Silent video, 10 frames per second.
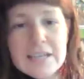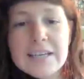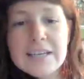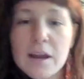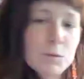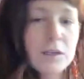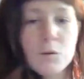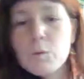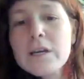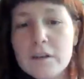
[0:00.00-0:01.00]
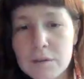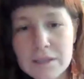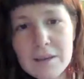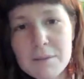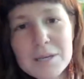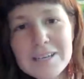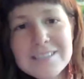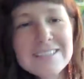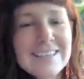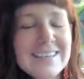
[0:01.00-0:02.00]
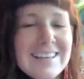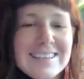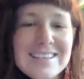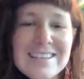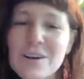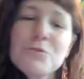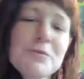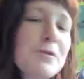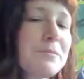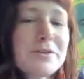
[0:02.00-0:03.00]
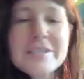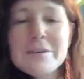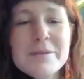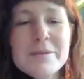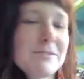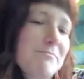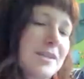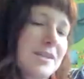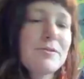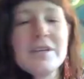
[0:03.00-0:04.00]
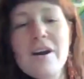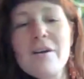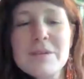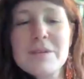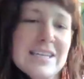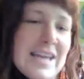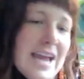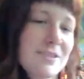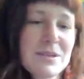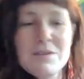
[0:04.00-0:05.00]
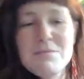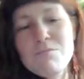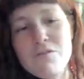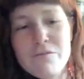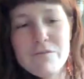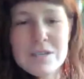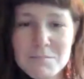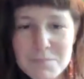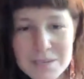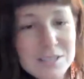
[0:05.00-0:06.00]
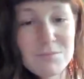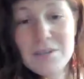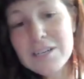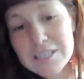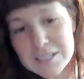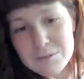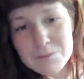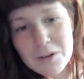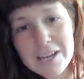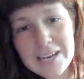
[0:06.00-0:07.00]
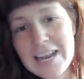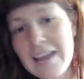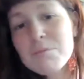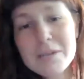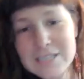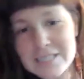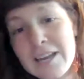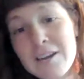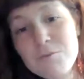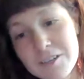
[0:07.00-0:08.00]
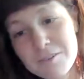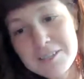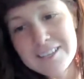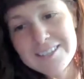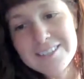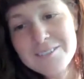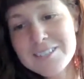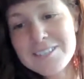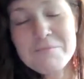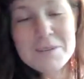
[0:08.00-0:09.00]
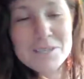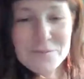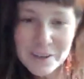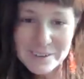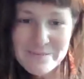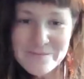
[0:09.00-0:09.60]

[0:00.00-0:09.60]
and get really weird with it because you know, through music, we can be who we are. We can dance. We can move. We can be as weird as we want. And everybody's getting weird with us. So it's so much fun.